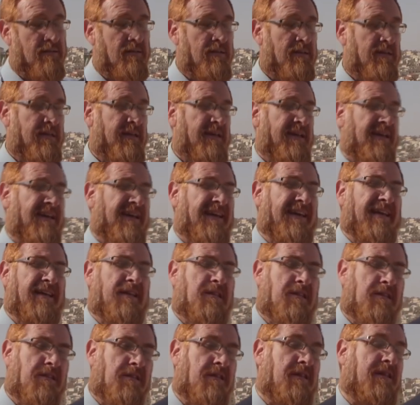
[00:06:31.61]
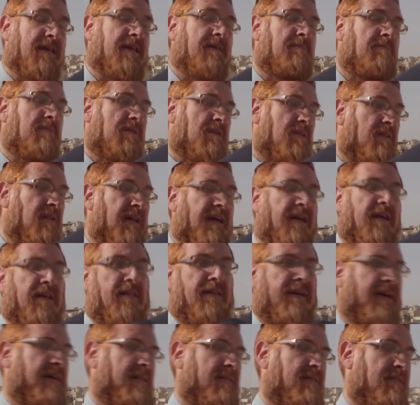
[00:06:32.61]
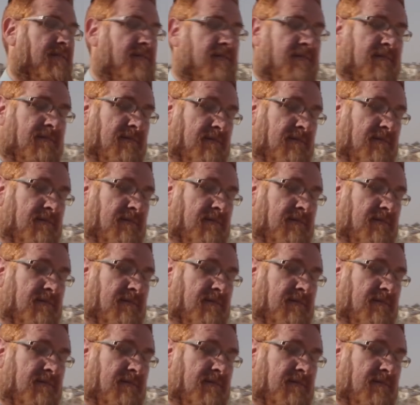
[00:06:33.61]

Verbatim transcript: Do you believe that? It seems like that.